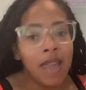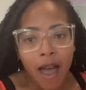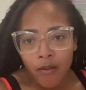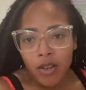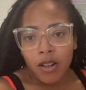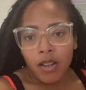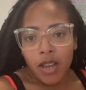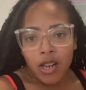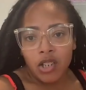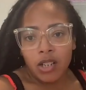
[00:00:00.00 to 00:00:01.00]
Me having your
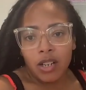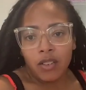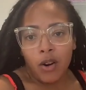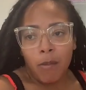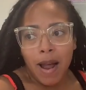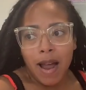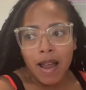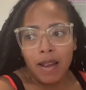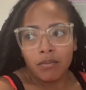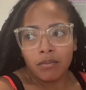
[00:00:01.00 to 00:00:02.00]
location is for
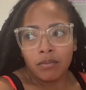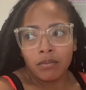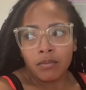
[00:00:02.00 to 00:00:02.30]
my